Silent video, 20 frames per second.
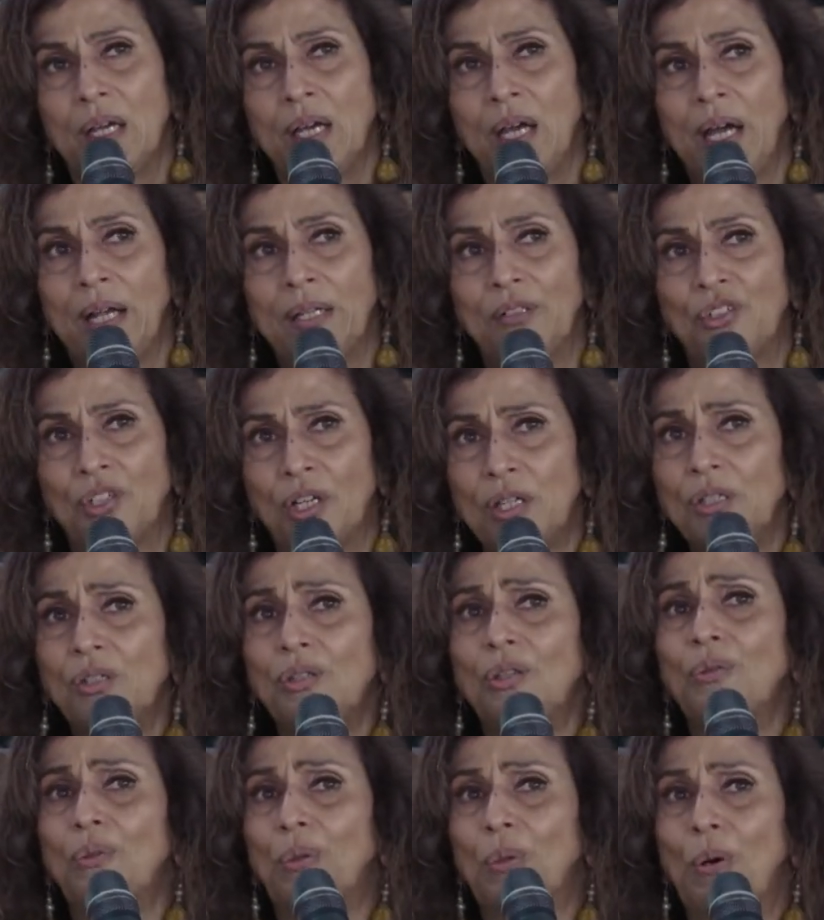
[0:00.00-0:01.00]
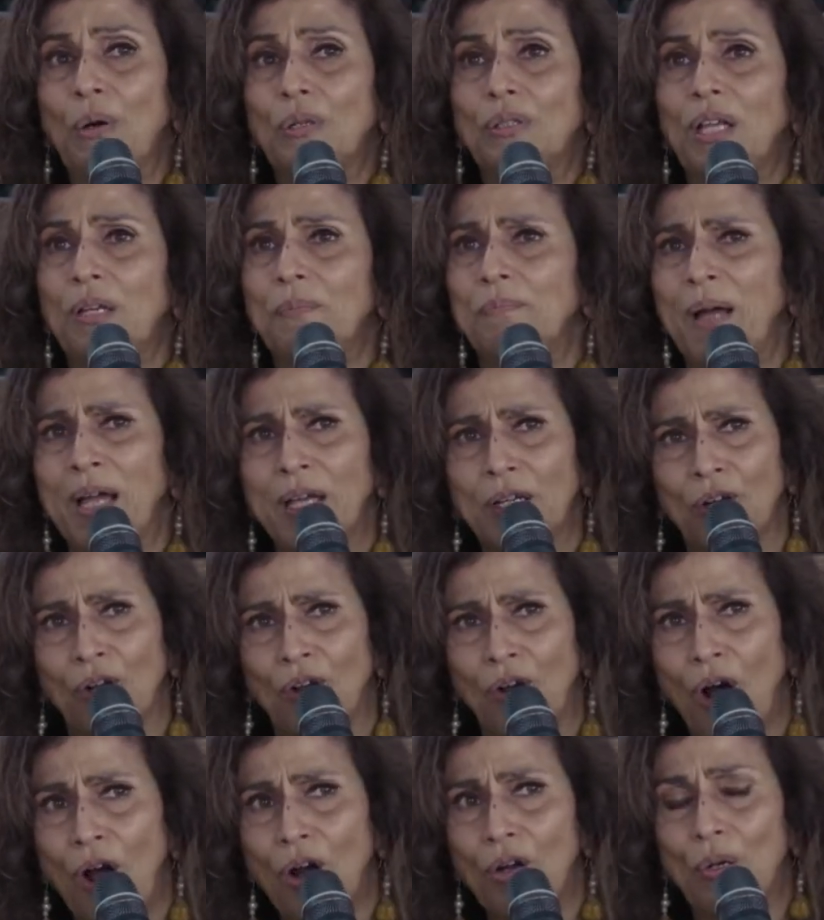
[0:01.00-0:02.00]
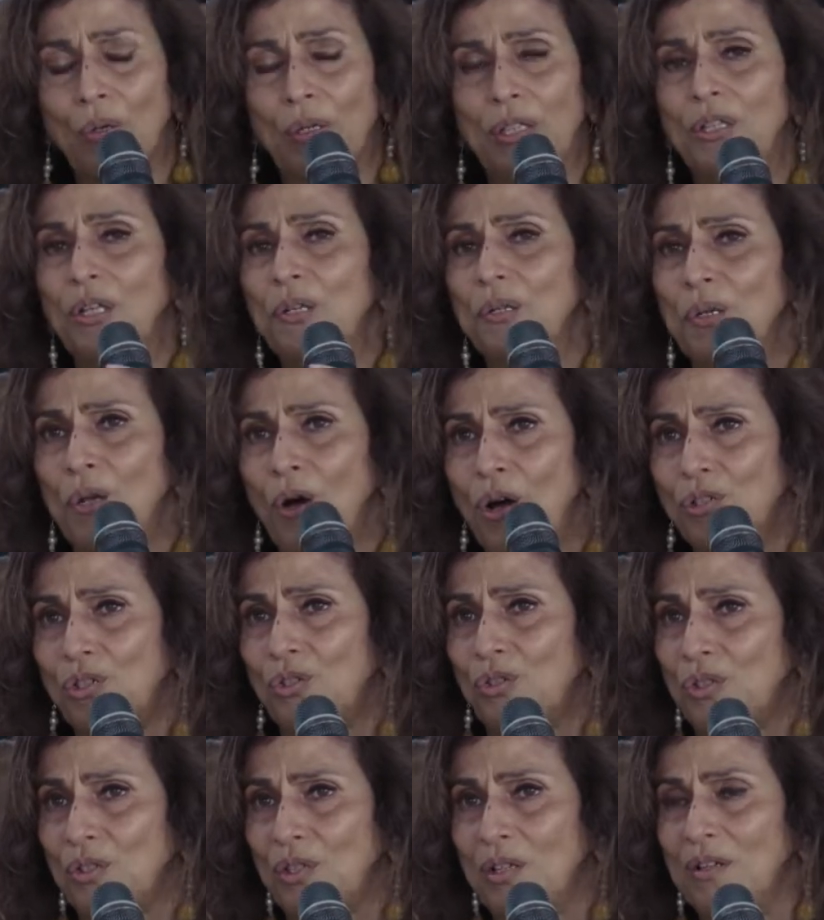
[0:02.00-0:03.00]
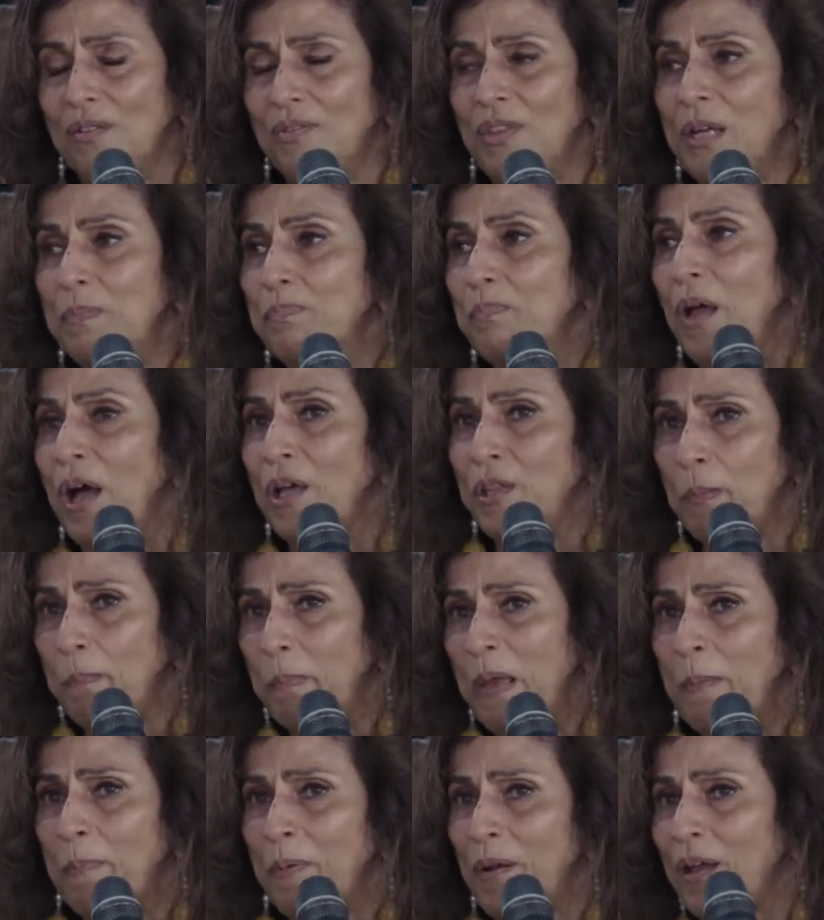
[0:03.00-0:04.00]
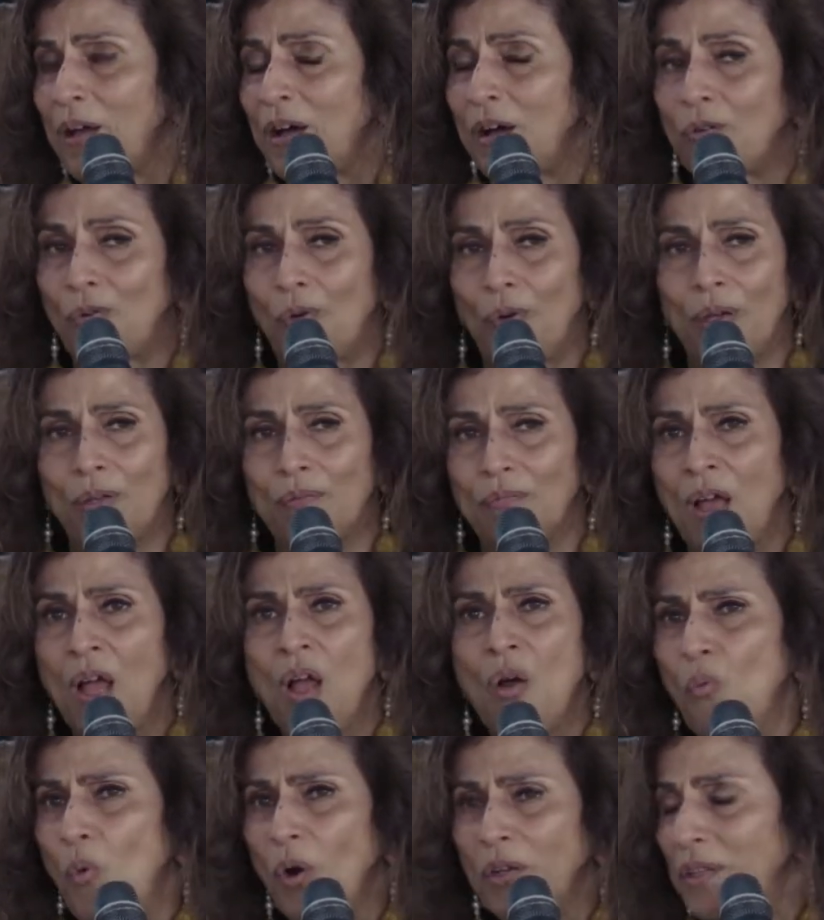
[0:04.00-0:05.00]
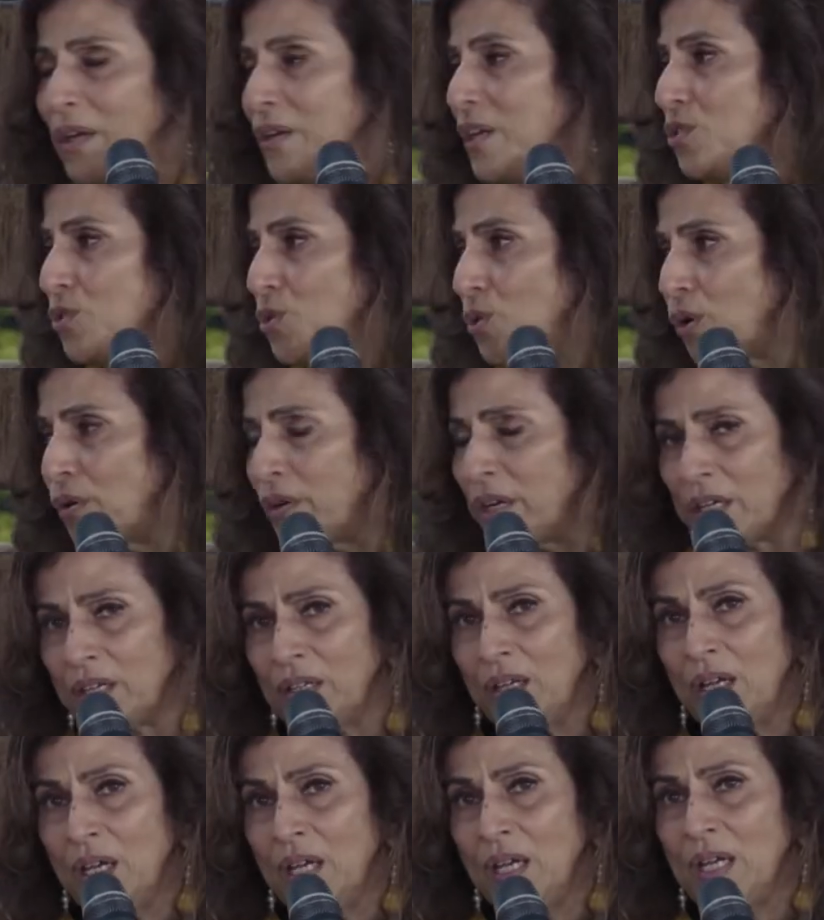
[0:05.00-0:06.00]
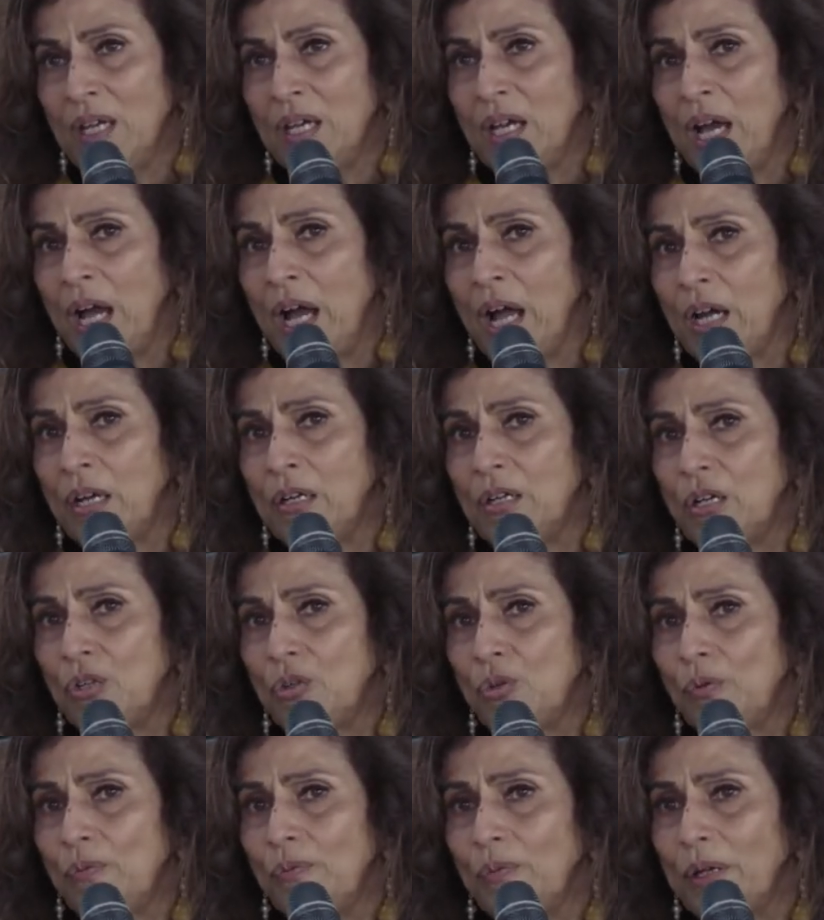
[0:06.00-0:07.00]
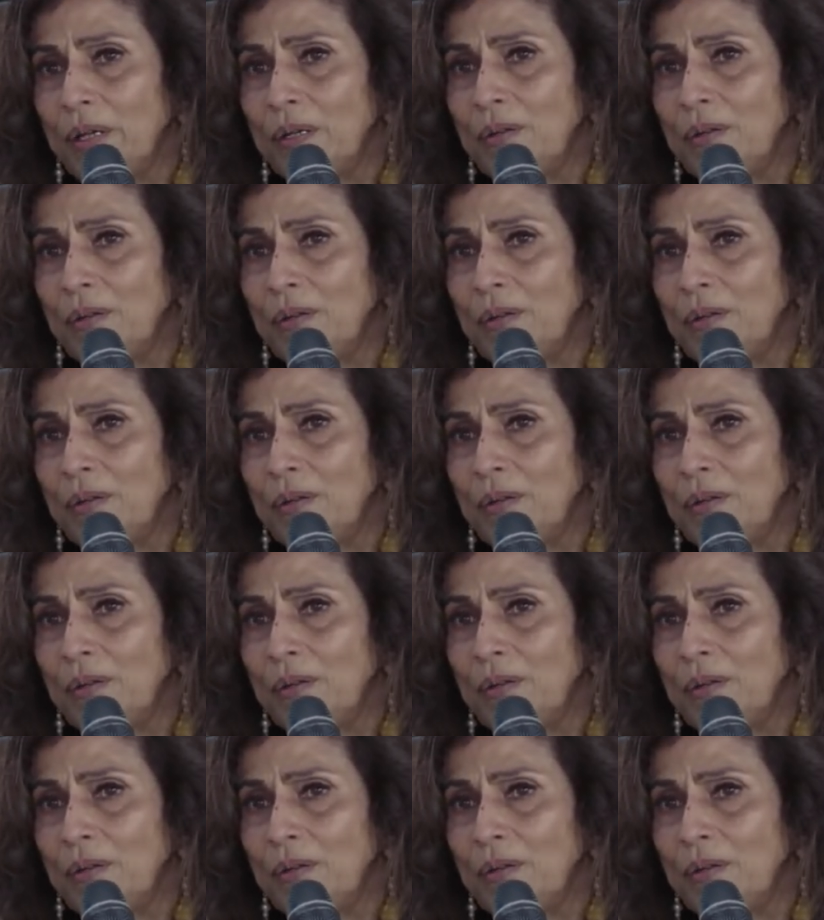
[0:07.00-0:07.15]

And just the thought that, my God, look at the loss that other people are going, what they're enduring. And you